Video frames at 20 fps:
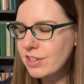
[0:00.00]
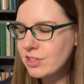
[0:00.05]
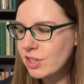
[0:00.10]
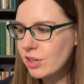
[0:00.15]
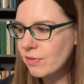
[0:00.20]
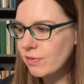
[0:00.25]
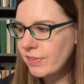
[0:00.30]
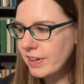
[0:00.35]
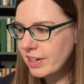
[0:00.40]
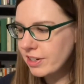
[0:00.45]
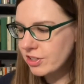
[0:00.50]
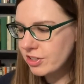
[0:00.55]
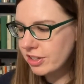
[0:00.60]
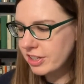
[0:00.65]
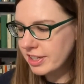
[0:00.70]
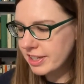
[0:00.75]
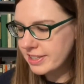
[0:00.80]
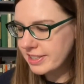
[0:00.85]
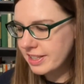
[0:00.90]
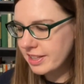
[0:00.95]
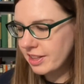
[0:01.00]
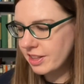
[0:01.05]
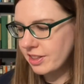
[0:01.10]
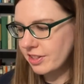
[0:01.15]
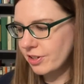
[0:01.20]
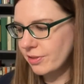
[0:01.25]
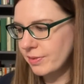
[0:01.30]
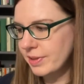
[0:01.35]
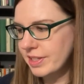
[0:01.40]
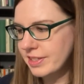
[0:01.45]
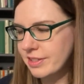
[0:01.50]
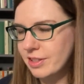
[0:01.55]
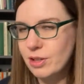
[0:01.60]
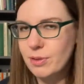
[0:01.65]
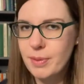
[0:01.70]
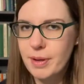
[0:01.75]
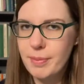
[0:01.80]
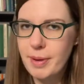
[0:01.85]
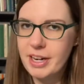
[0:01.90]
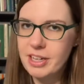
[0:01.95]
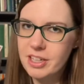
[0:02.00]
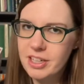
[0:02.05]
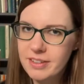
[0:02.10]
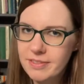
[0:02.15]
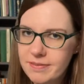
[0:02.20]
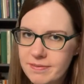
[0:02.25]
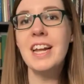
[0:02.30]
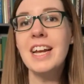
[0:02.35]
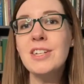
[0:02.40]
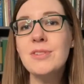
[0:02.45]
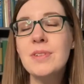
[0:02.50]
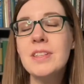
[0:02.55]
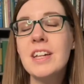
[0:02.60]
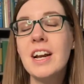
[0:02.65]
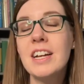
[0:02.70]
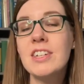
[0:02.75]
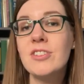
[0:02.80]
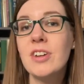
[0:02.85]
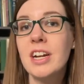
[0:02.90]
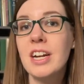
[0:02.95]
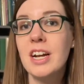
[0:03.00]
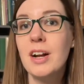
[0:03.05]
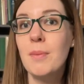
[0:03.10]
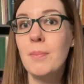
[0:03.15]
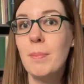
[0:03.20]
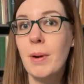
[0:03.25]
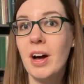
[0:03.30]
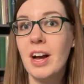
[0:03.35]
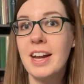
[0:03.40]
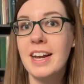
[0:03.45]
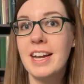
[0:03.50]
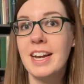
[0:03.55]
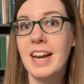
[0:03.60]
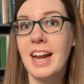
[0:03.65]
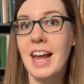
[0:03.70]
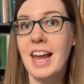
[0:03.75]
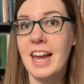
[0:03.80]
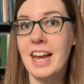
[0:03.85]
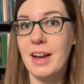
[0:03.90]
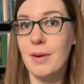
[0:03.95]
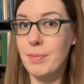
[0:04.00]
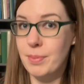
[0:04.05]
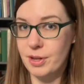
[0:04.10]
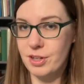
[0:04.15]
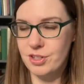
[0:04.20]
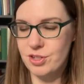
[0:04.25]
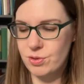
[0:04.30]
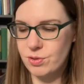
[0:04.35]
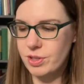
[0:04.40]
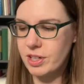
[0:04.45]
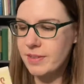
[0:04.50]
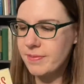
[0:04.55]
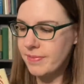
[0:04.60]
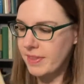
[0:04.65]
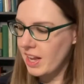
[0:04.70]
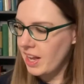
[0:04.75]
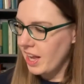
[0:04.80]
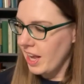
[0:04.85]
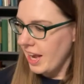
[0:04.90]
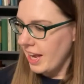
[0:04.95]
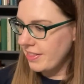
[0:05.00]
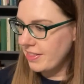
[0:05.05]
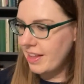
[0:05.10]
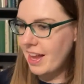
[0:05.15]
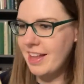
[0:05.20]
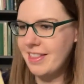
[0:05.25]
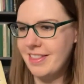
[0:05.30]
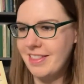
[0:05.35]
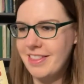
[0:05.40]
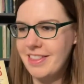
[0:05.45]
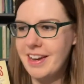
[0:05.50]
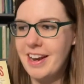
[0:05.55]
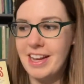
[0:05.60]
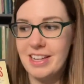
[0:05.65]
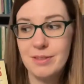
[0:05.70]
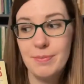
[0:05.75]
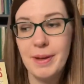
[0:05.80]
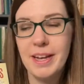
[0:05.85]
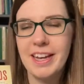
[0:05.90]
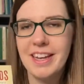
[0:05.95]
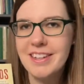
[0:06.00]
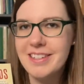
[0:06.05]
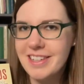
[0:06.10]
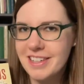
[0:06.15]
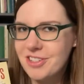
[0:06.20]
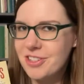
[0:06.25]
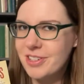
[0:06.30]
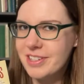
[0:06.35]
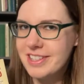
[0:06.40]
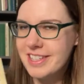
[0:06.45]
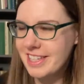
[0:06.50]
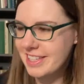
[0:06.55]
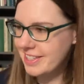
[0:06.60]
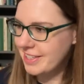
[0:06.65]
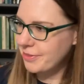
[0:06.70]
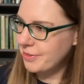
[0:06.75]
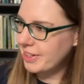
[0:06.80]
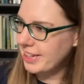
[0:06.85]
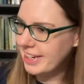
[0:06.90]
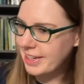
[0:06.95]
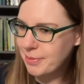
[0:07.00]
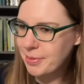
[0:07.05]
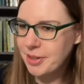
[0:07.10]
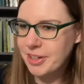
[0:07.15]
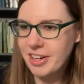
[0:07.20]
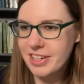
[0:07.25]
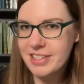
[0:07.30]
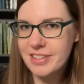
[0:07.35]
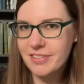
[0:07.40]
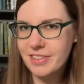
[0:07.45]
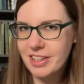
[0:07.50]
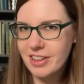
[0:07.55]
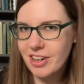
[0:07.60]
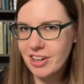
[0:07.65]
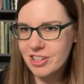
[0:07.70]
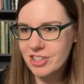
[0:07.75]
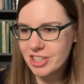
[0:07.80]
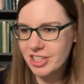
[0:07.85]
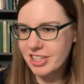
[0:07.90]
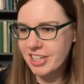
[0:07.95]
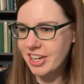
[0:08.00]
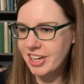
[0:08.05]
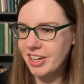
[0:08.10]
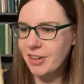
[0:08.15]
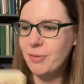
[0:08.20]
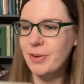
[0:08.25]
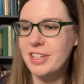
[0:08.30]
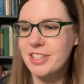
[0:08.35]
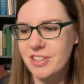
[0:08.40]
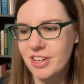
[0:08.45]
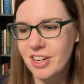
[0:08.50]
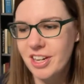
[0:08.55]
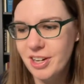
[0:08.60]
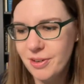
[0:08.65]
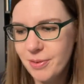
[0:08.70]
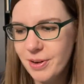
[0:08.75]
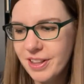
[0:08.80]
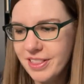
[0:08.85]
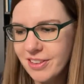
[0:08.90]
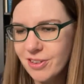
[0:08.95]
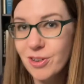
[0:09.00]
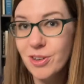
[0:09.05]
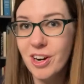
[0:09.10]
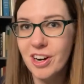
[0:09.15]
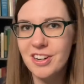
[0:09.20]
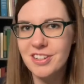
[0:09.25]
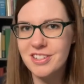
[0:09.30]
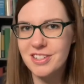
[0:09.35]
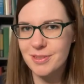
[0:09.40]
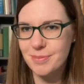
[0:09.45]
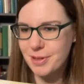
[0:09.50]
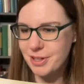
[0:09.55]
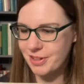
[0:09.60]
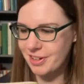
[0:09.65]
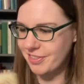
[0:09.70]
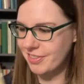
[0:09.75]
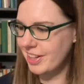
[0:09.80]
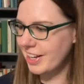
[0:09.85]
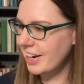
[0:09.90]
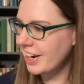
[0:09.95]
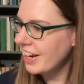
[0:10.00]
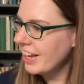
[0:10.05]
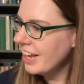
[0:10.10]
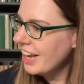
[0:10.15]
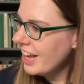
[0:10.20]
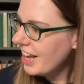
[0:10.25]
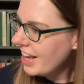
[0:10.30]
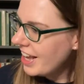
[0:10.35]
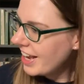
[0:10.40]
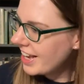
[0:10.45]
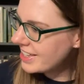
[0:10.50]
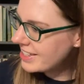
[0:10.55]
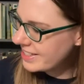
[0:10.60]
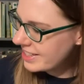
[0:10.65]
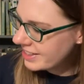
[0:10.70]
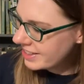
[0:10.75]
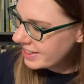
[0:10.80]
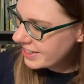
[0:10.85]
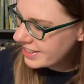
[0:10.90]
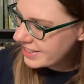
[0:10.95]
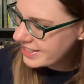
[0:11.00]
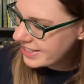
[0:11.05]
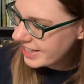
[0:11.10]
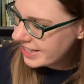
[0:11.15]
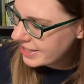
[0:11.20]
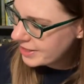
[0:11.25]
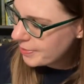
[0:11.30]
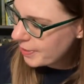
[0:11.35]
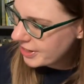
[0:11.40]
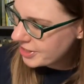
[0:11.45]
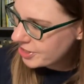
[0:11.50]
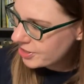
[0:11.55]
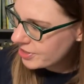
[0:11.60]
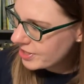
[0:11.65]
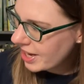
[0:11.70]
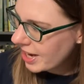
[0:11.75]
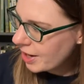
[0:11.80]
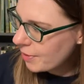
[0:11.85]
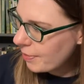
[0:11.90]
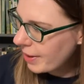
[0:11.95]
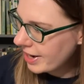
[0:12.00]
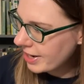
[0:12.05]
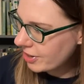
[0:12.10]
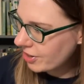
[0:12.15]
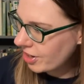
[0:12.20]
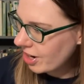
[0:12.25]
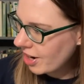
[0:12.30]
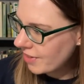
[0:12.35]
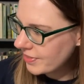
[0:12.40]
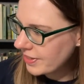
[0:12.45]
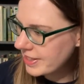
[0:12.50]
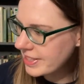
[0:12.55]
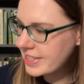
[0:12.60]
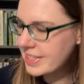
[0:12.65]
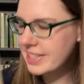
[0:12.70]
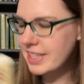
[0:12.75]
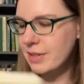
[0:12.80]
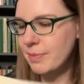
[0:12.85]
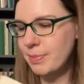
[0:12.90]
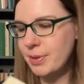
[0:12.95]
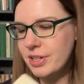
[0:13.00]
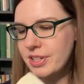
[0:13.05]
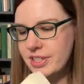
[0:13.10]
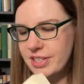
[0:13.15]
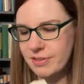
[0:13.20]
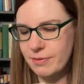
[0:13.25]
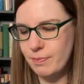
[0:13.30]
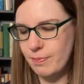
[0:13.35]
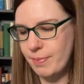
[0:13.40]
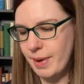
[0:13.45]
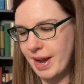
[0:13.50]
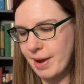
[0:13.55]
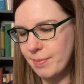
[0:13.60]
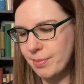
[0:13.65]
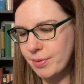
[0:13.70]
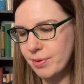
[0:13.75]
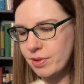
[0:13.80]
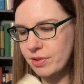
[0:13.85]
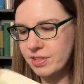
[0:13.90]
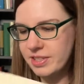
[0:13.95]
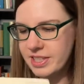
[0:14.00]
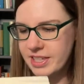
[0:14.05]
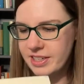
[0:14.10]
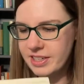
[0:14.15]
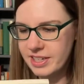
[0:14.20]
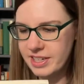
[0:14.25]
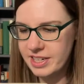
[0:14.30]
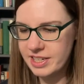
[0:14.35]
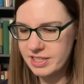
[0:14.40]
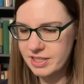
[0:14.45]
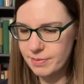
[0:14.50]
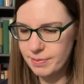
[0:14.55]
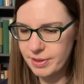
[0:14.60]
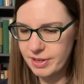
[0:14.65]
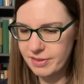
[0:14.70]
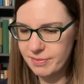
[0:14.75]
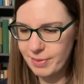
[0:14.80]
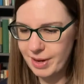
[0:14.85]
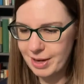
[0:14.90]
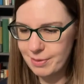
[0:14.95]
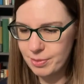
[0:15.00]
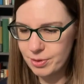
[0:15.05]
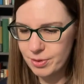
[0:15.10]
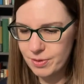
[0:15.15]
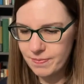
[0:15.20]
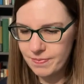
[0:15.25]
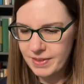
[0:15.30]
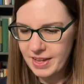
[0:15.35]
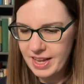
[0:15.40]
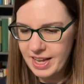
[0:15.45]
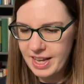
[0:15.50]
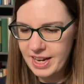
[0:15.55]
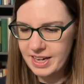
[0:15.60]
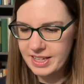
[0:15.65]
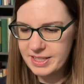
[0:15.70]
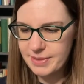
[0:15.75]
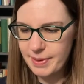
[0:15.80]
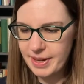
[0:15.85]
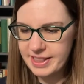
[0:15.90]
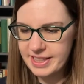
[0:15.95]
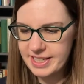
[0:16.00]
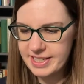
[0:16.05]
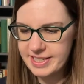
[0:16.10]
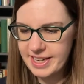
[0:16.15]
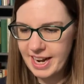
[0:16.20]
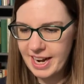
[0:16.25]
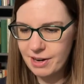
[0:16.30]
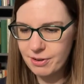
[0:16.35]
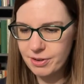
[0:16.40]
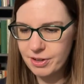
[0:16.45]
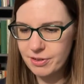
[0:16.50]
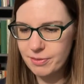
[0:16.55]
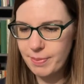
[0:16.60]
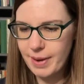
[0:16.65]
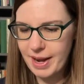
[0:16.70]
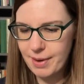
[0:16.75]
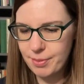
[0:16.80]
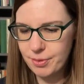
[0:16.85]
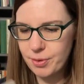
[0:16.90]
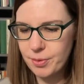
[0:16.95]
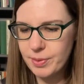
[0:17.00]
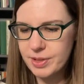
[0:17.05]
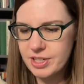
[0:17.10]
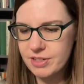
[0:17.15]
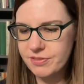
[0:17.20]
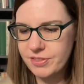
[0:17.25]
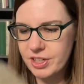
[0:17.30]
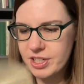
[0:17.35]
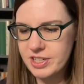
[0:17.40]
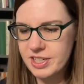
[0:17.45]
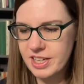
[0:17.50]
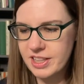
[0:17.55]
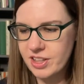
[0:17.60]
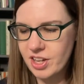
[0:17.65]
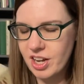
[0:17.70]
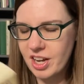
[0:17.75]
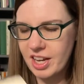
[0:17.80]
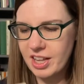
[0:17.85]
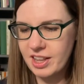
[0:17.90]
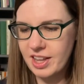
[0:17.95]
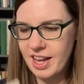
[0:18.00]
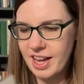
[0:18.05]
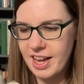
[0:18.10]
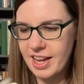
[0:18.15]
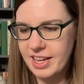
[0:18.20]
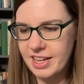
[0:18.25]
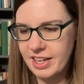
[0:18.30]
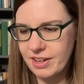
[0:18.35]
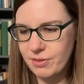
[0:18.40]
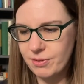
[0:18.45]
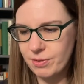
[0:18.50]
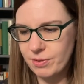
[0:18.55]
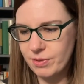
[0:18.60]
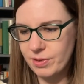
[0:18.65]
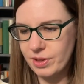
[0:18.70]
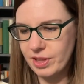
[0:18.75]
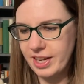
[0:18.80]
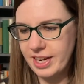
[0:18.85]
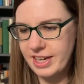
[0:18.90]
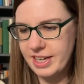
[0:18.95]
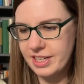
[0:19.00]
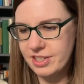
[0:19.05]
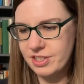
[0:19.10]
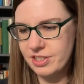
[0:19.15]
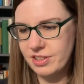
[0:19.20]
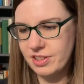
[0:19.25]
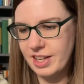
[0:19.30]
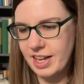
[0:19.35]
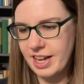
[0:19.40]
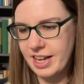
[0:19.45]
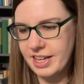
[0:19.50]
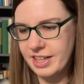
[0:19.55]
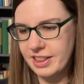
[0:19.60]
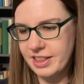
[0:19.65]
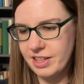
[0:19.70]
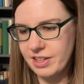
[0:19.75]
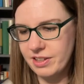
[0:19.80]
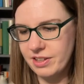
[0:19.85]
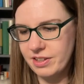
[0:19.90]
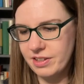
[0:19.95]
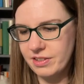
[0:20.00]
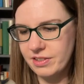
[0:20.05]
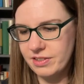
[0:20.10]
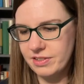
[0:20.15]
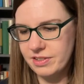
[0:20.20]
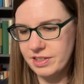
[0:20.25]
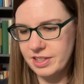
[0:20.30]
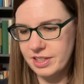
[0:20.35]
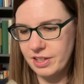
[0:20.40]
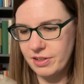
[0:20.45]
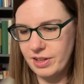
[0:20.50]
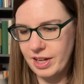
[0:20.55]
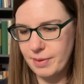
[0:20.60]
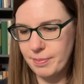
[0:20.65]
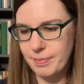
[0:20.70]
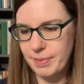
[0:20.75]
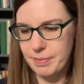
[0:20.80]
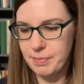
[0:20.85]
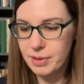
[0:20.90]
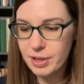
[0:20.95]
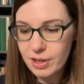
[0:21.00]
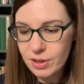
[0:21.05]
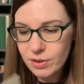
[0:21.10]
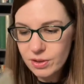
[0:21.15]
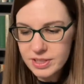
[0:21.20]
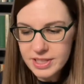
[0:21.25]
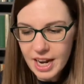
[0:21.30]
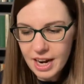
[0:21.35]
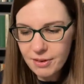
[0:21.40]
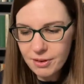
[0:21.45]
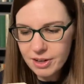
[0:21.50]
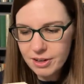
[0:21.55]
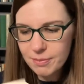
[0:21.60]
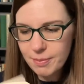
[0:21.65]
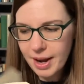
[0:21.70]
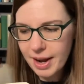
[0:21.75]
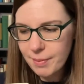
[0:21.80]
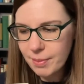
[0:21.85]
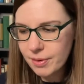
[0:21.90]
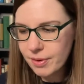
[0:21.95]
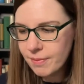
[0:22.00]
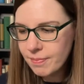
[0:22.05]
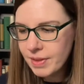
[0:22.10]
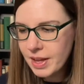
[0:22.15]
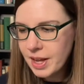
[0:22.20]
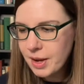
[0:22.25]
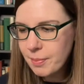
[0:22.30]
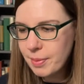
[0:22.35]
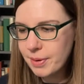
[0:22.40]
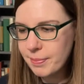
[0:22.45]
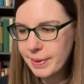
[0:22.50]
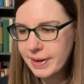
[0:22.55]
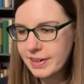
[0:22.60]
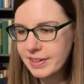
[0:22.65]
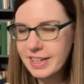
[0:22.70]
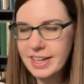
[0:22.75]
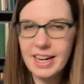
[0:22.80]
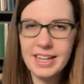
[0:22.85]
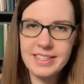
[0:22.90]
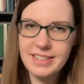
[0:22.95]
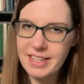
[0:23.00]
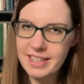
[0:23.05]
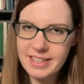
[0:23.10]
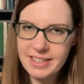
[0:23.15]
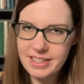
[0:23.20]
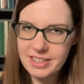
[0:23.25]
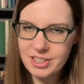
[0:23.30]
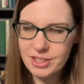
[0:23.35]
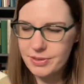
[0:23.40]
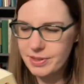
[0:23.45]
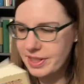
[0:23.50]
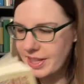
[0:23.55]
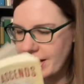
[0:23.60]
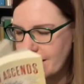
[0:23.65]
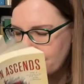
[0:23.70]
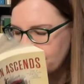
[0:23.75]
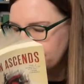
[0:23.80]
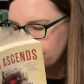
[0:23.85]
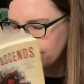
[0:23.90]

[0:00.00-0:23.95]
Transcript: So fingers crossed that the third one is a little bit better. Next one that I straight up bought in a bookstore, and the next biggest, as you can see, we're getting progressively larger. We started with Little Gardens of the Moon over there. It's Sinless Sins by Josiah Bancroft. And this is the Books of Babel series, the Book of Babel. And it's about this Tower of Babel, which at first I thought like related to like the, you know, like biblical Tower of Babel, but apparently it has nothing to do with that.